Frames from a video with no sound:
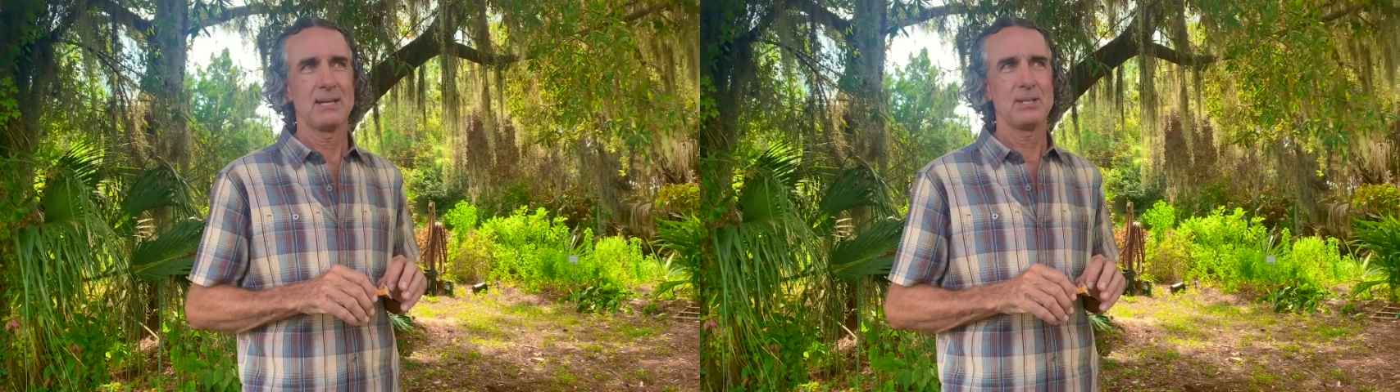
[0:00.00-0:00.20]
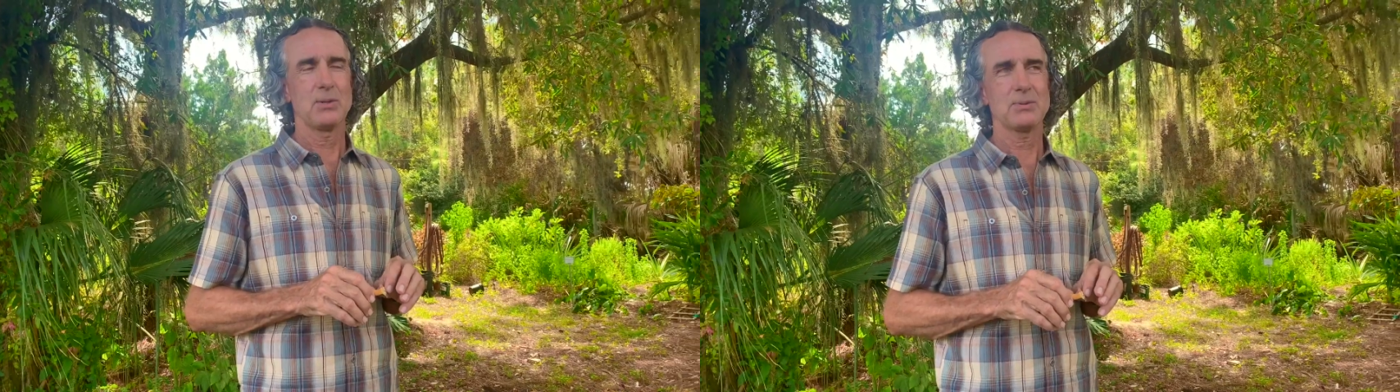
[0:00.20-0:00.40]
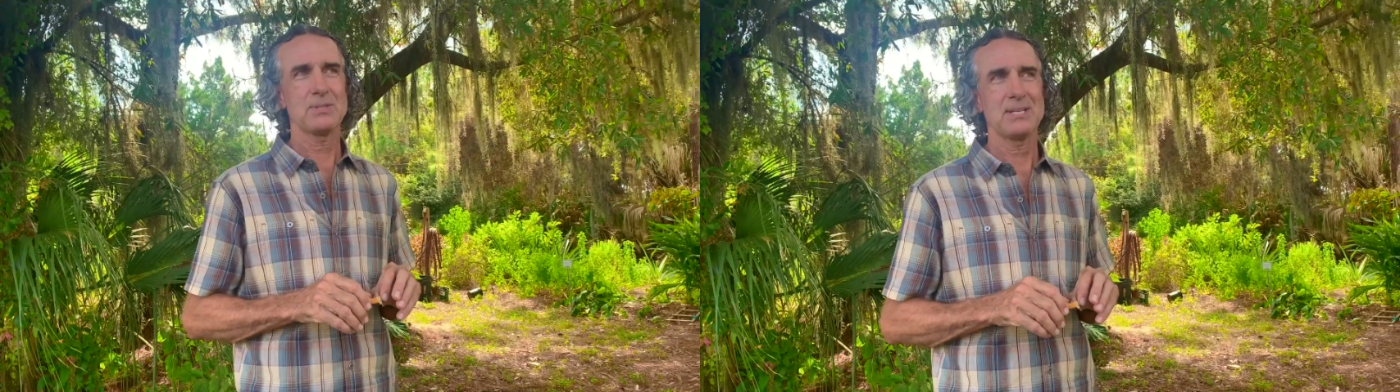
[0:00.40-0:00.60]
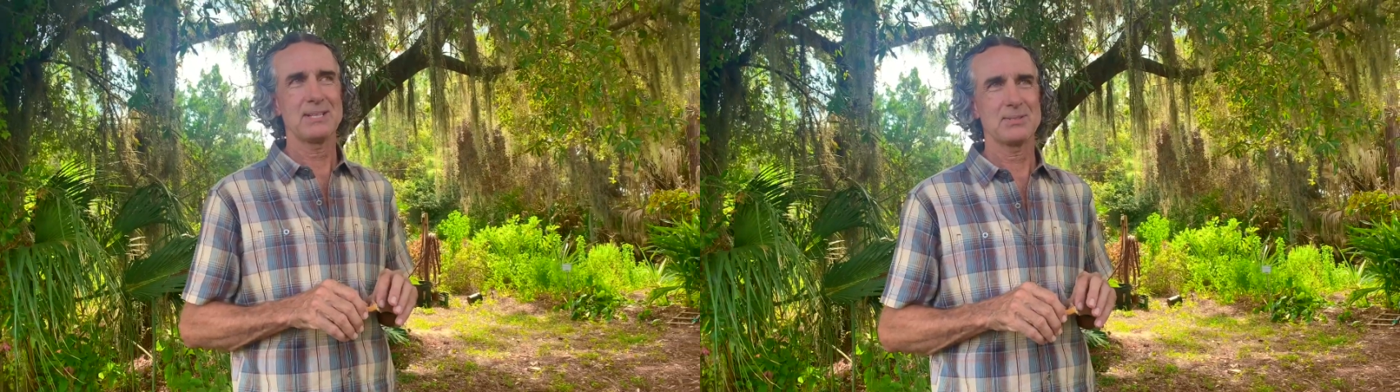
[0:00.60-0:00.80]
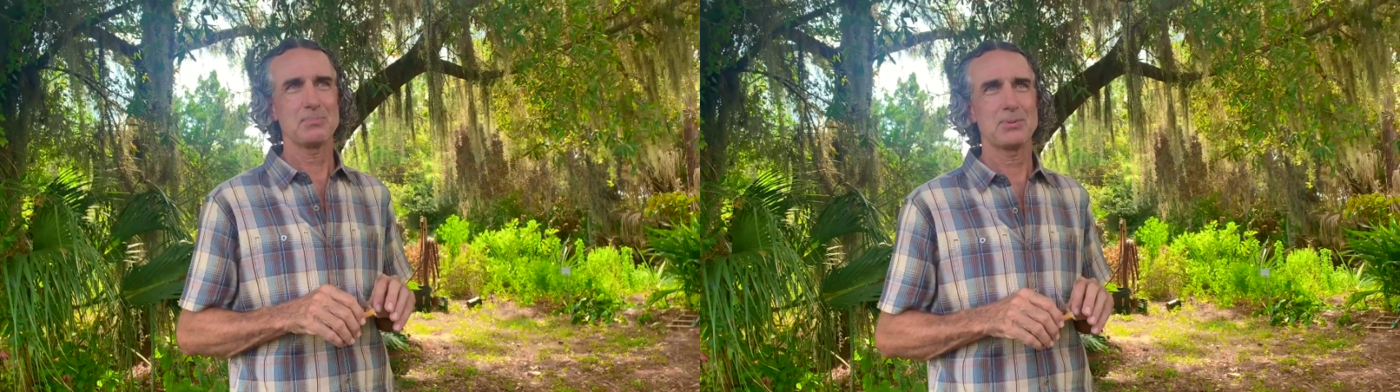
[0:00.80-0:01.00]
you don't see it
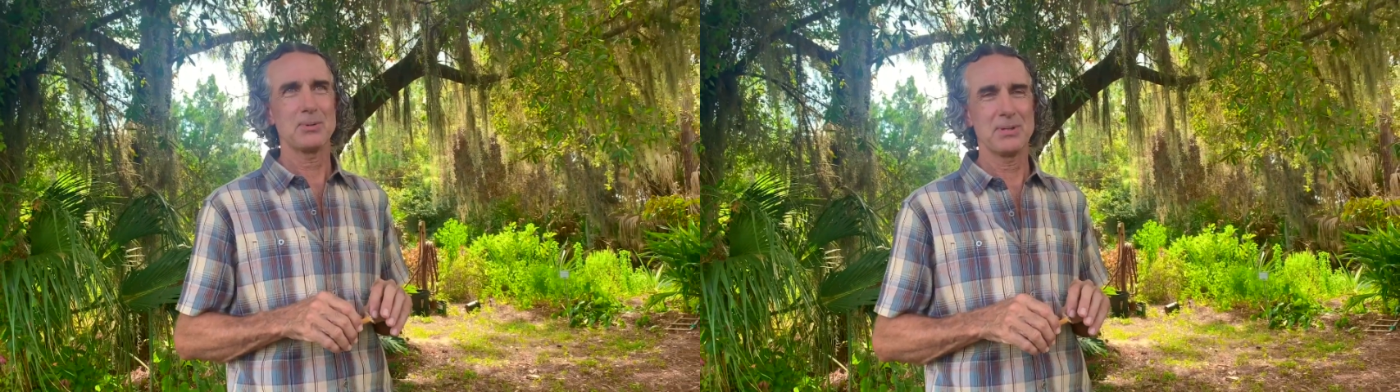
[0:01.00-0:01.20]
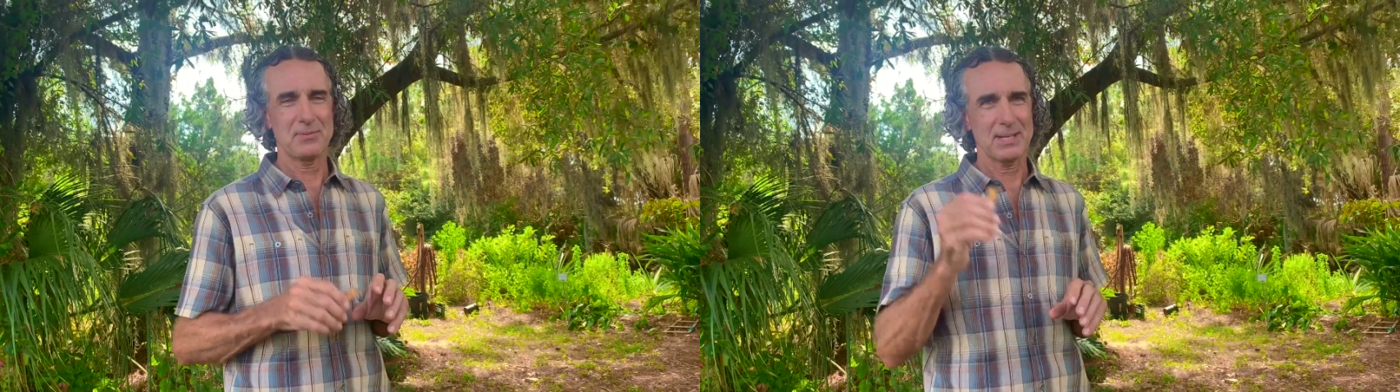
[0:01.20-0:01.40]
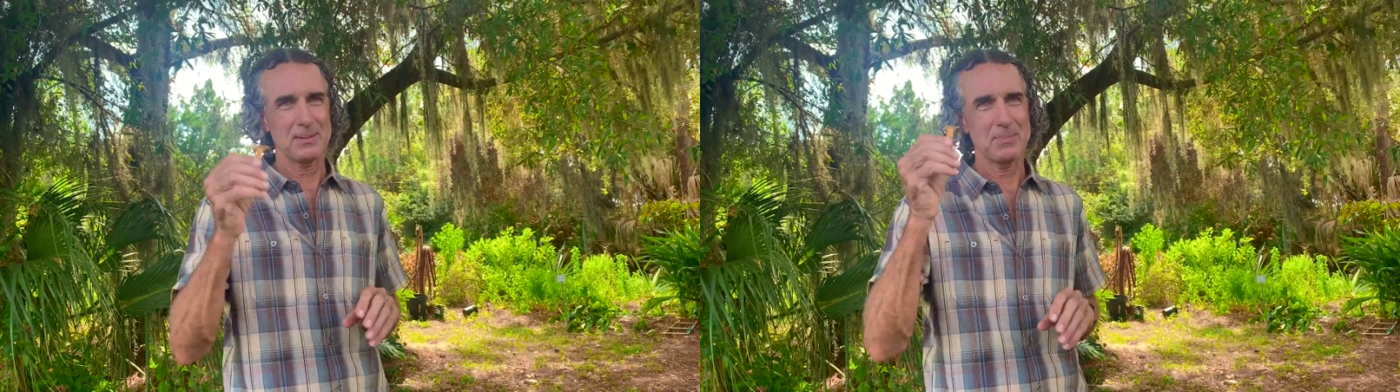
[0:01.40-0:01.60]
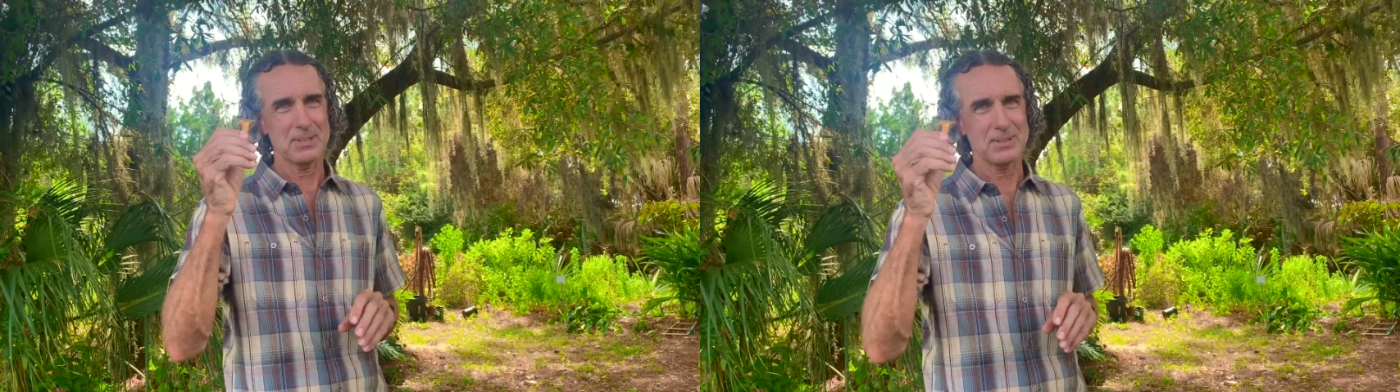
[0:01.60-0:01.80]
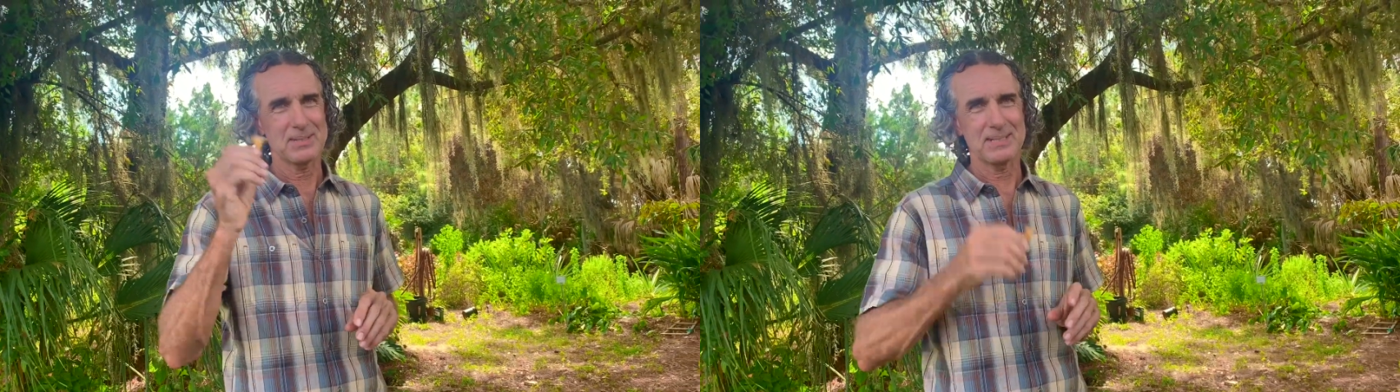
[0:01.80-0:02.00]
as prolific in
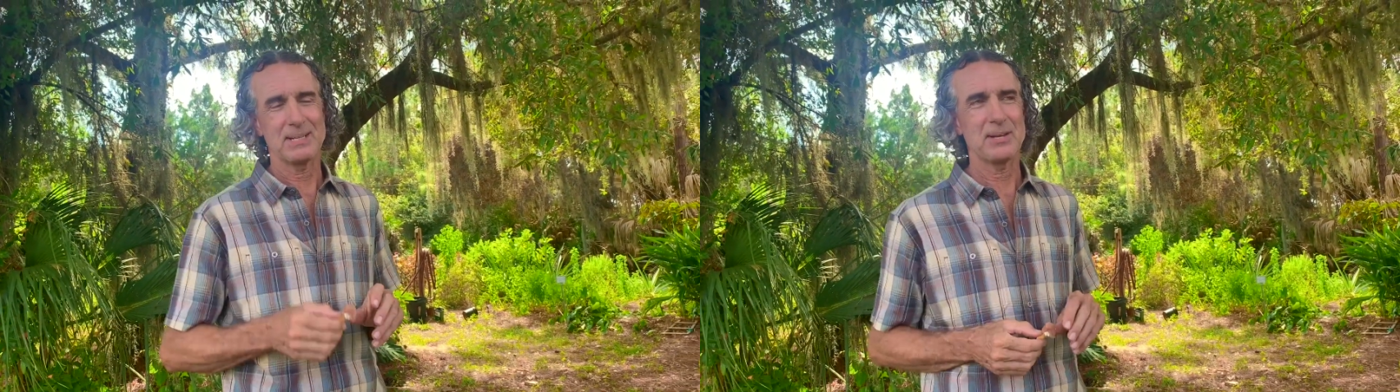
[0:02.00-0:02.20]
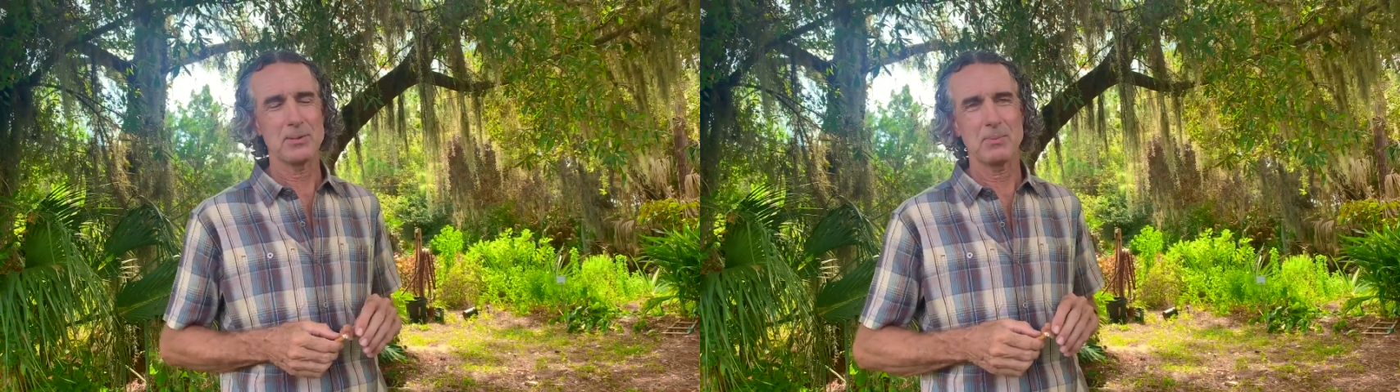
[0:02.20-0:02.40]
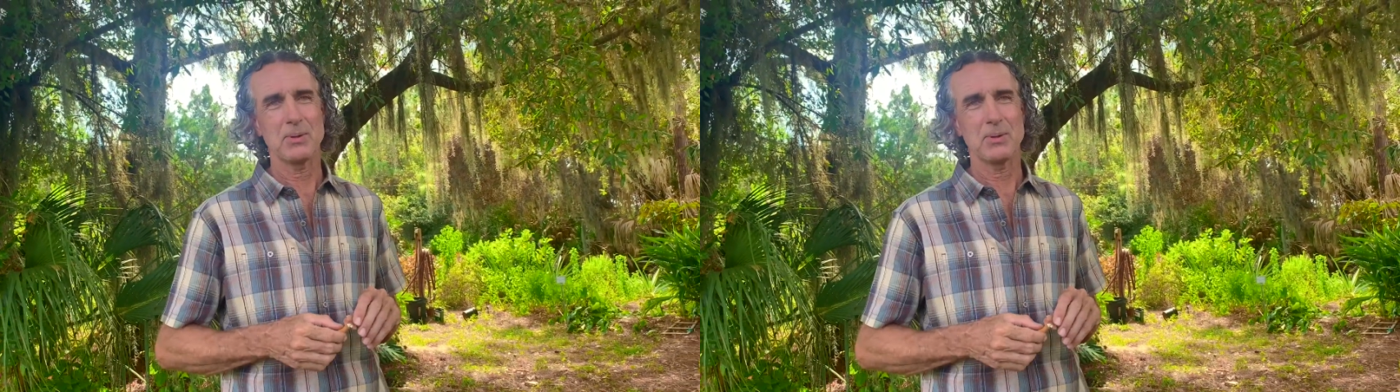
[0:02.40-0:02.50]
other